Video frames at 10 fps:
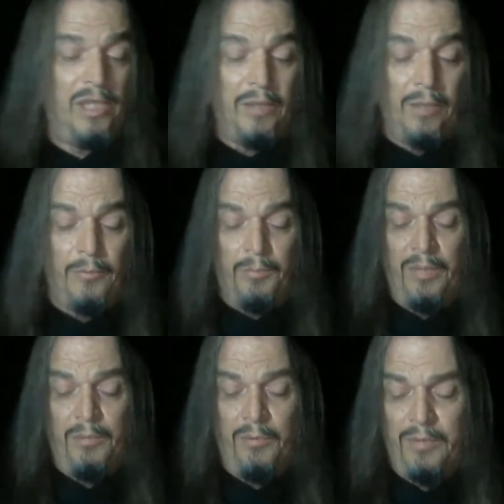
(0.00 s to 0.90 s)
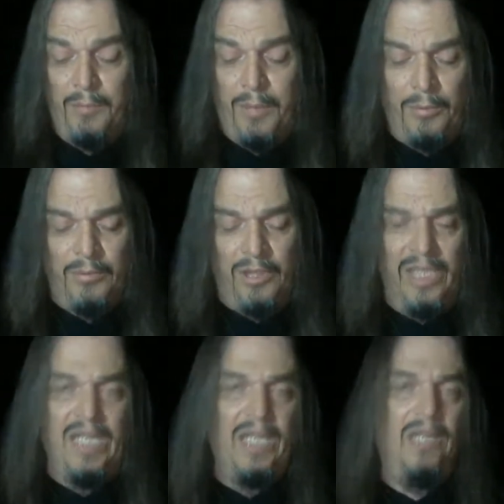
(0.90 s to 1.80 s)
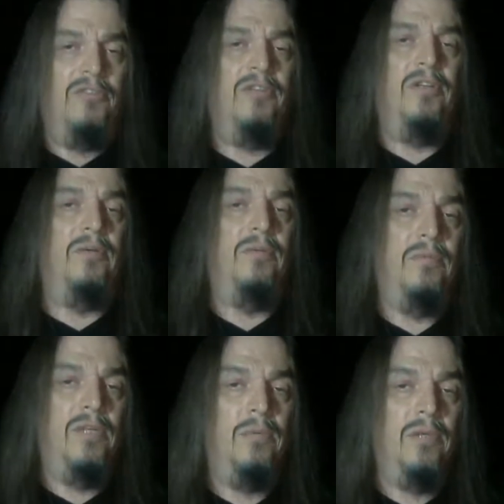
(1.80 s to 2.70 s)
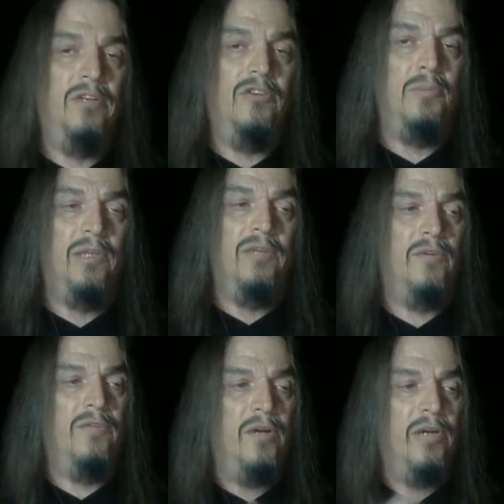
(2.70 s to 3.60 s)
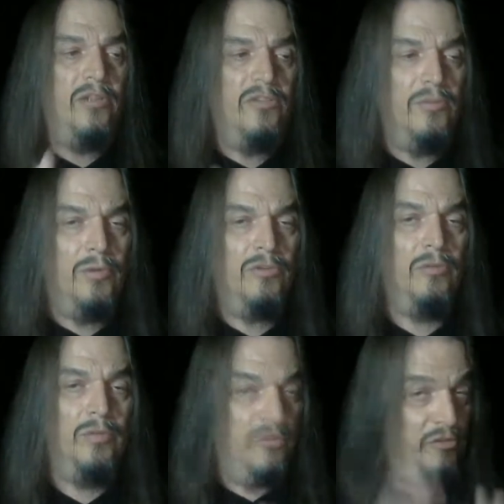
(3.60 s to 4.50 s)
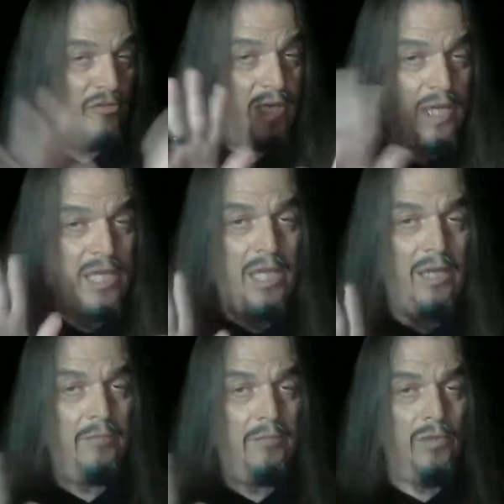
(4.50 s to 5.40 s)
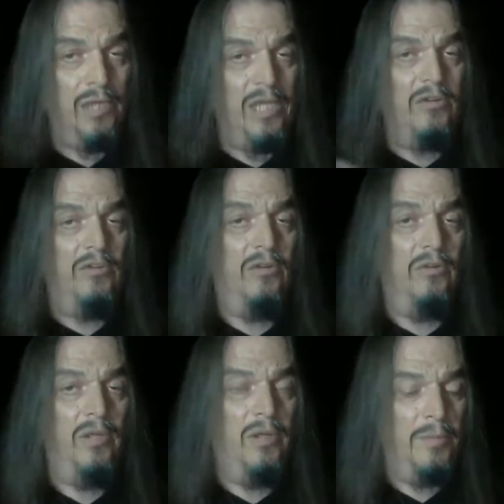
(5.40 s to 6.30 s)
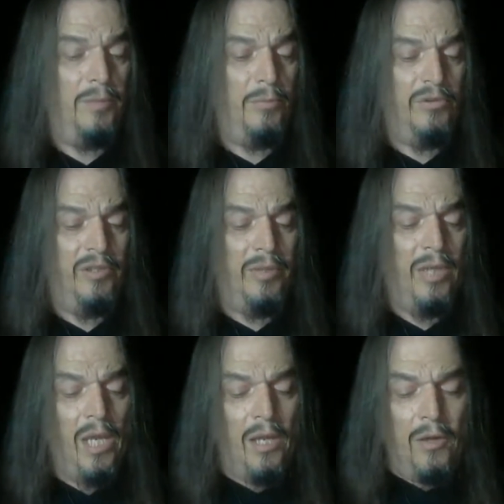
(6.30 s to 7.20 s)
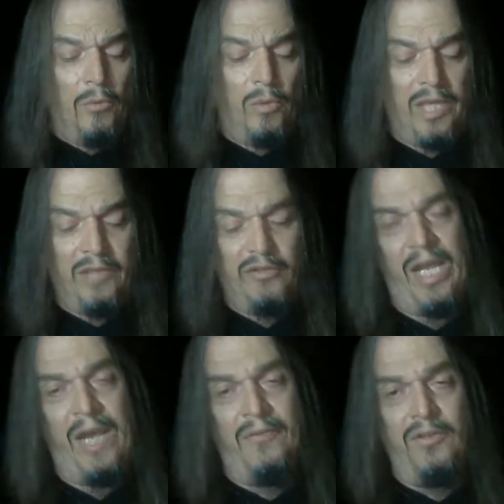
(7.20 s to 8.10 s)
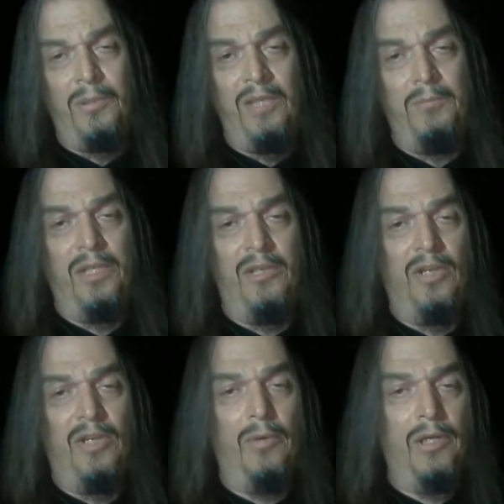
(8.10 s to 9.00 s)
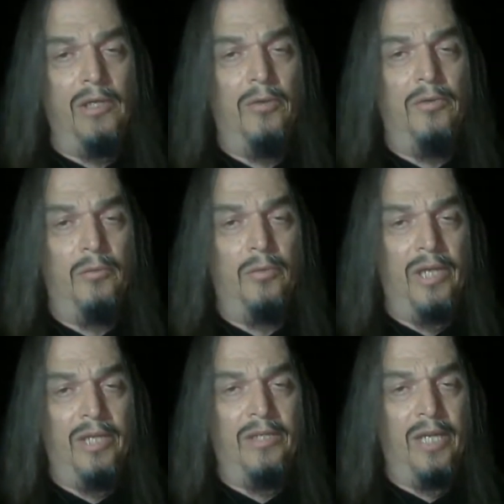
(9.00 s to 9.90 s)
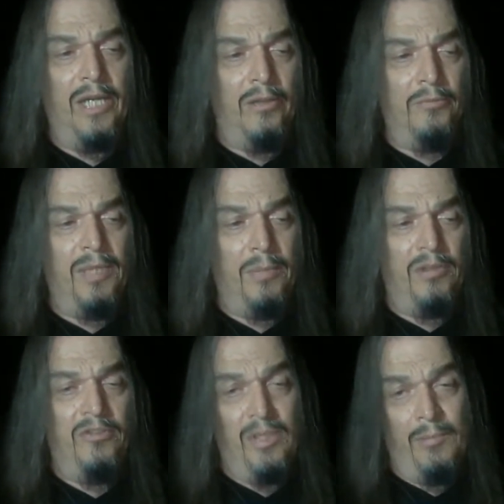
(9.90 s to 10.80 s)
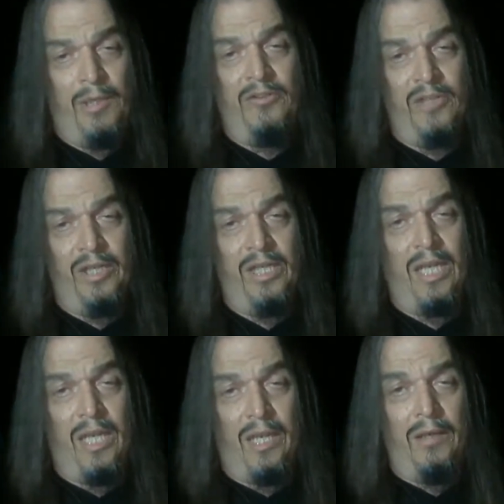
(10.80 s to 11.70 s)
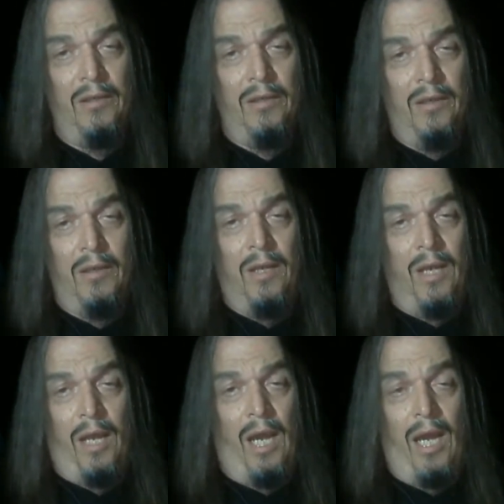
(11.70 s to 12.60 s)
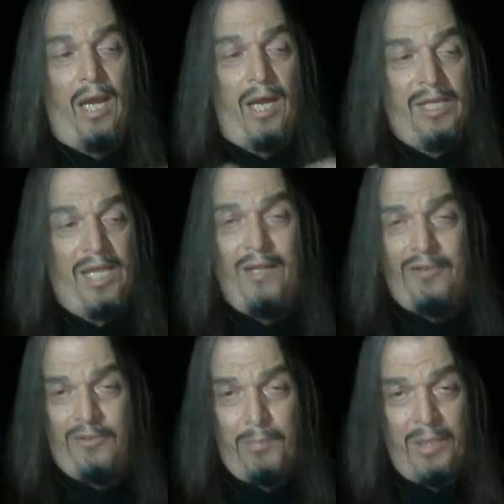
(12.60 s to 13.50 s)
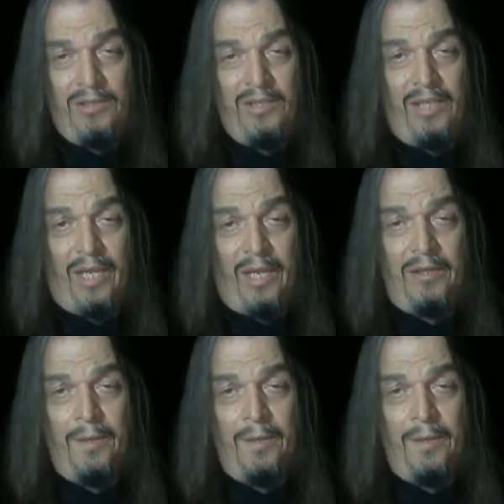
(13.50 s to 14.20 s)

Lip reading: And when people cling to their religious beliefs for various emotional reasons that I can't relate to, you know, and people will tell me, well, I just have to believe because I want to know that when I die, I'll be able to see my son again. I can't speak to that.